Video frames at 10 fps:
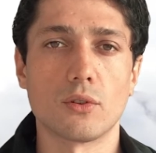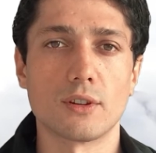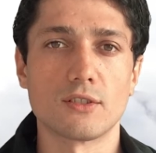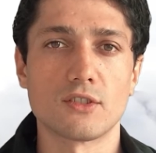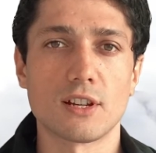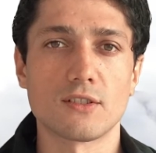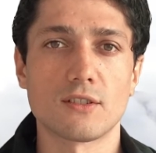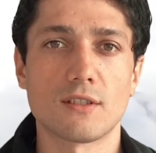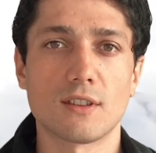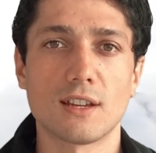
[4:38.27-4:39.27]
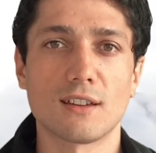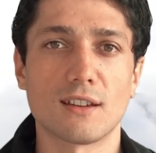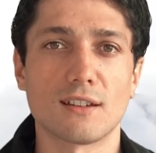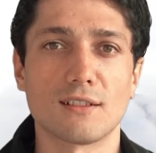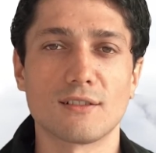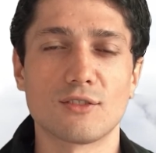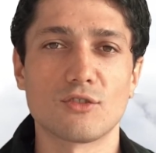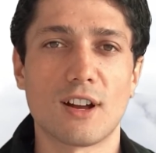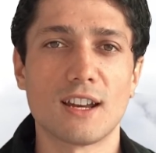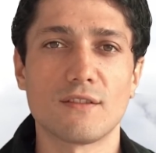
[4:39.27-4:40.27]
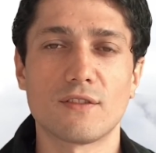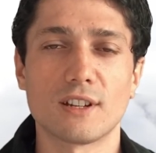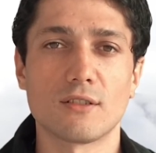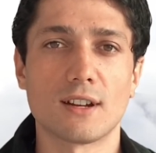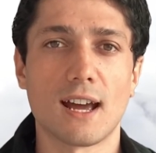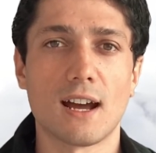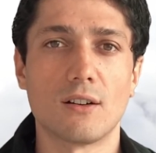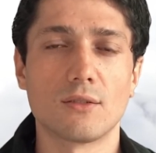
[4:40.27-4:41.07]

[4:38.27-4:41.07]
It's just thinking, trying to figure it out.